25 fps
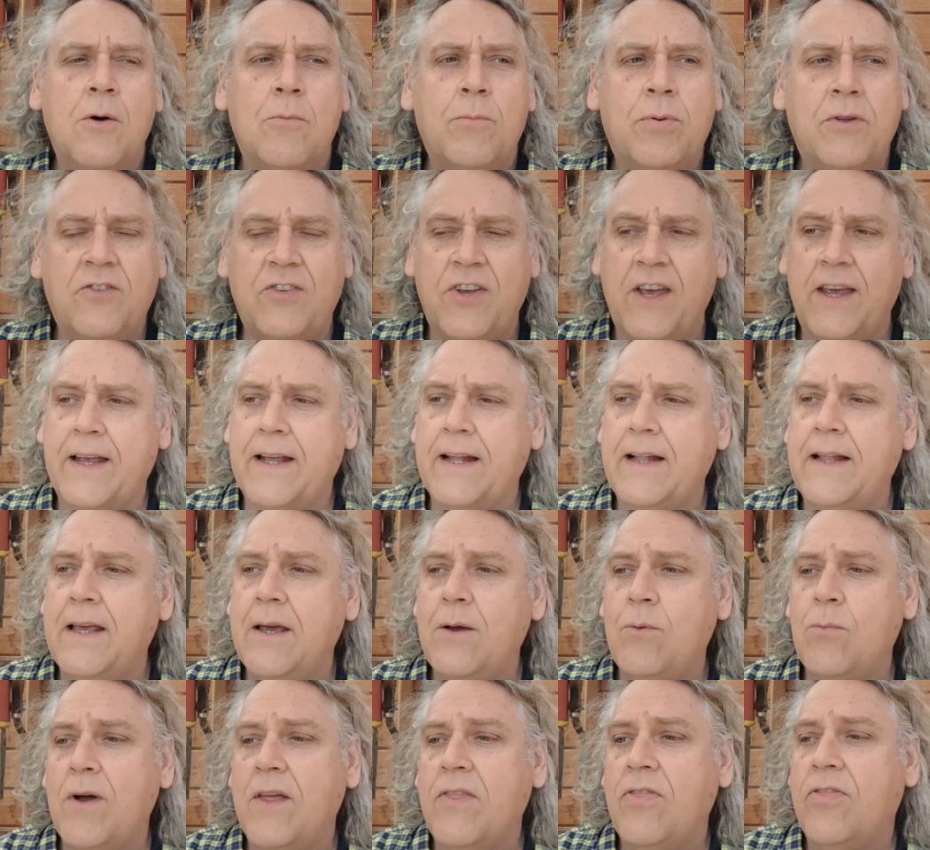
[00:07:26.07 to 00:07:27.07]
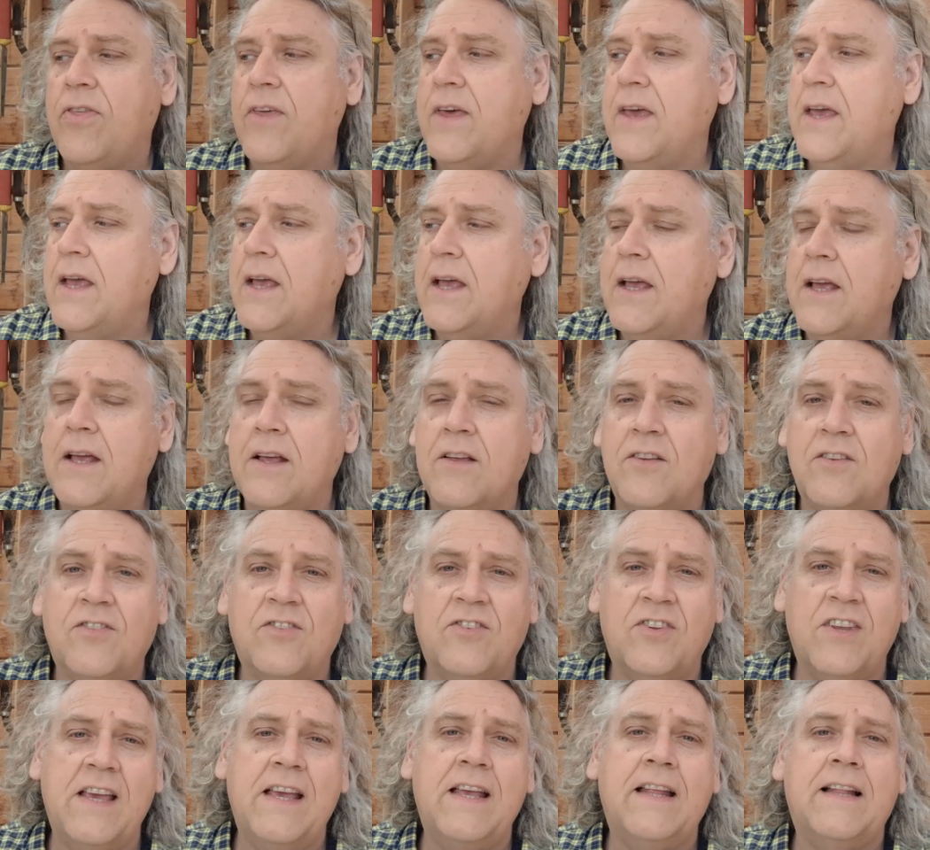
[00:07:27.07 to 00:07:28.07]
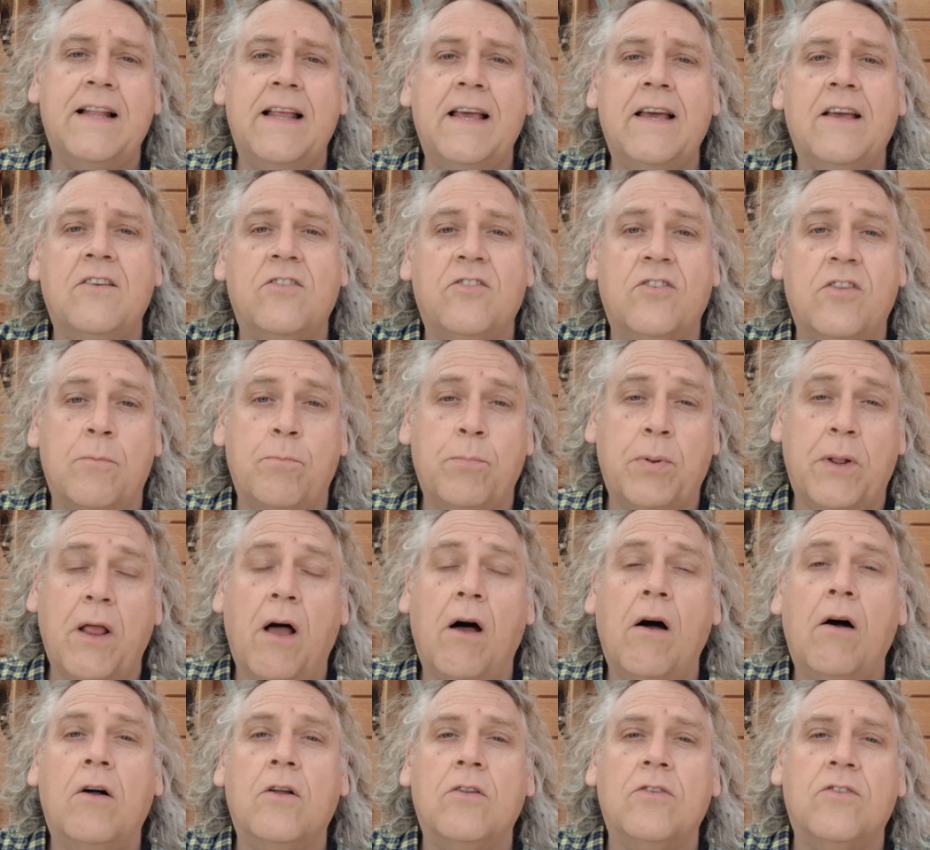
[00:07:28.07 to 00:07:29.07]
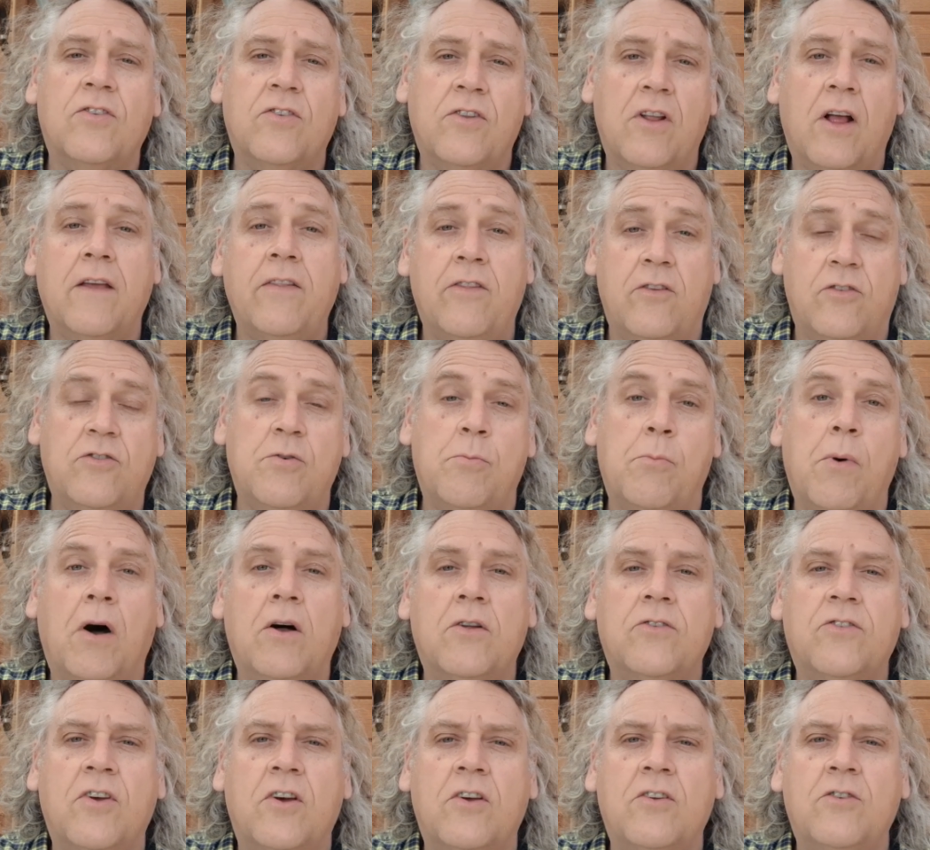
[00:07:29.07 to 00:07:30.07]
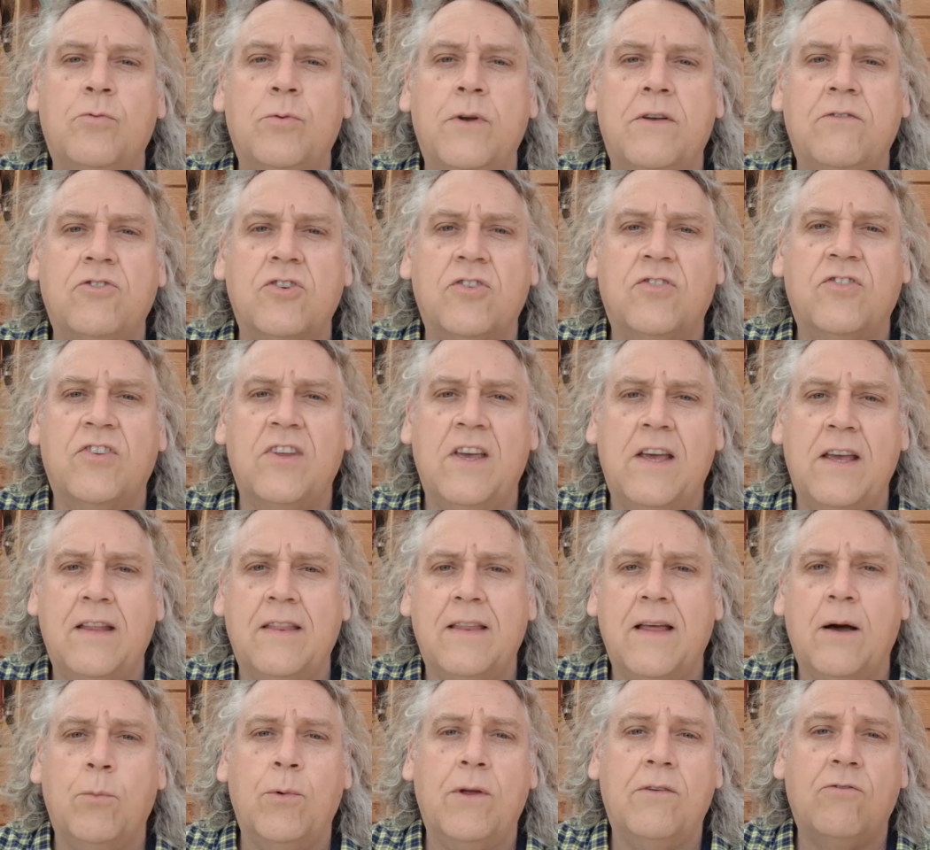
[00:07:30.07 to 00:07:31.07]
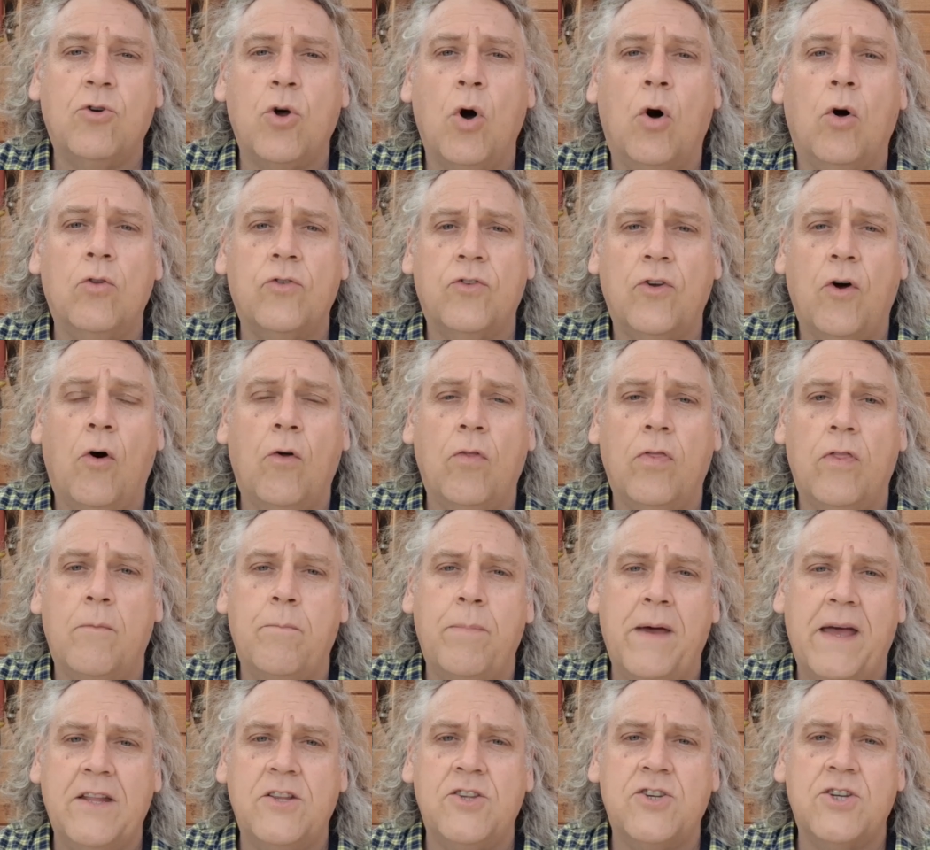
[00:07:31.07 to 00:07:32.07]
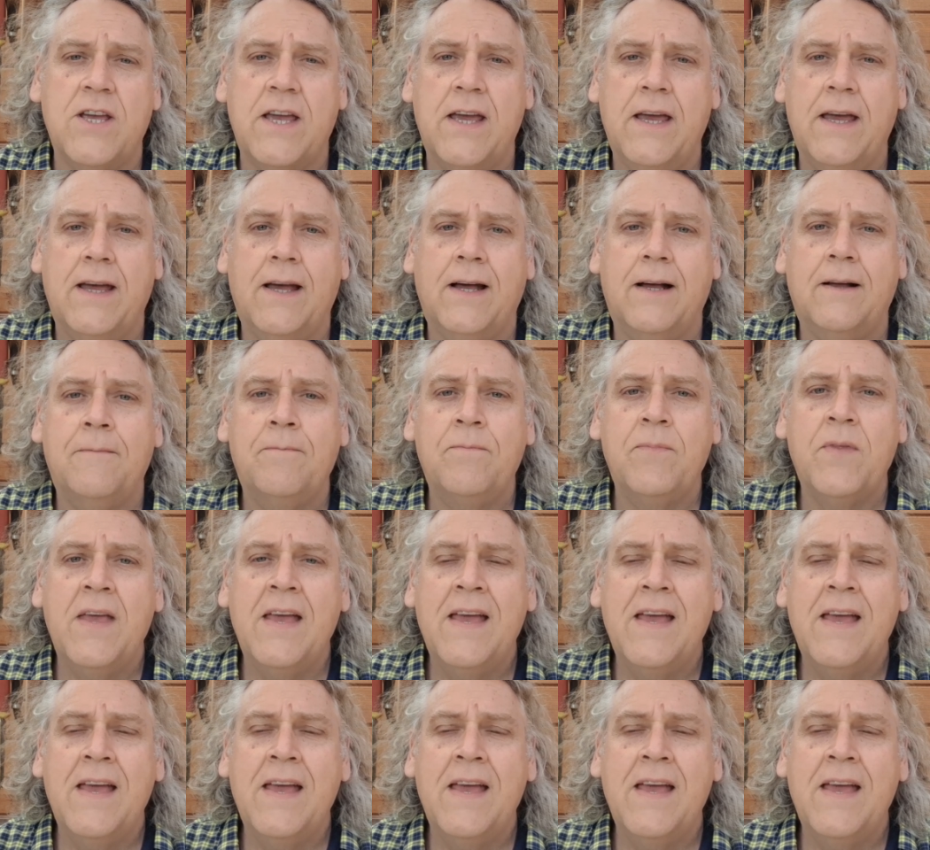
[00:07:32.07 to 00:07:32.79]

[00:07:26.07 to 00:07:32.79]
particularly with the seedlings, the plants, like the tomatoes we've just seen that we've got on the bench here.